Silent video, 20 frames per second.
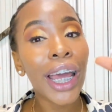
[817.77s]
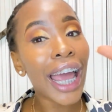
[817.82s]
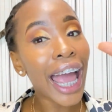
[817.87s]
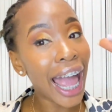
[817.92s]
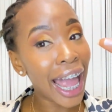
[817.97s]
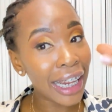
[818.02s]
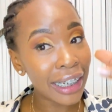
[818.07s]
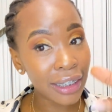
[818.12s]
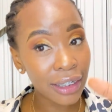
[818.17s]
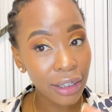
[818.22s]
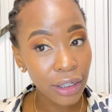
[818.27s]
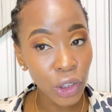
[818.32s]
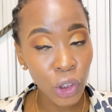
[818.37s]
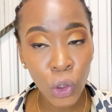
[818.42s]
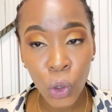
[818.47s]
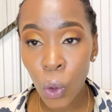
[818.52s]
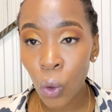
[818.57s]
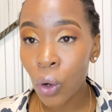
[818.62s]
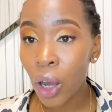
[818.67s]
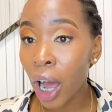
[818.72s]
and you
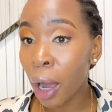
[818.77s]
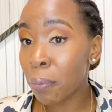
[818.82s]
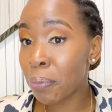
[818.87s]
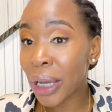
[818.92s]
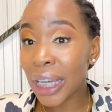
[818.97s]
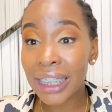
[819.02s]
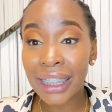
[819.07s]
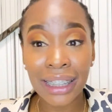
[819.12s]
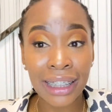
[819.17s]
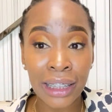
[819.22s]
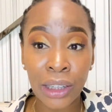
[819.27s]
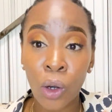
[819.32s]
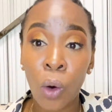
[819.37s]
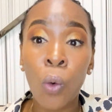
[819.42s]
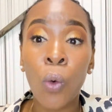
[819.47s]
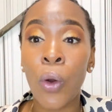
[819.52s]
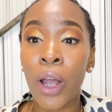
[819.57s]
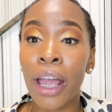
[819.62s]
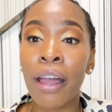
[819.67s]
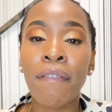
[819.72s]
know, a bestie or
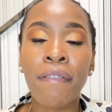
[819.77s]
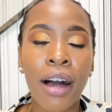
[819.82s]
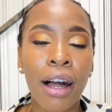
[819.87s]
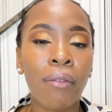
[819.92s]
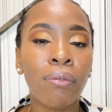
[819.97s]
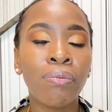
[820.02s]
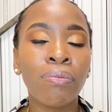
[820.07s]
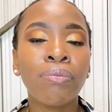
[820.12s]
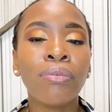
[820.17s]
whoever,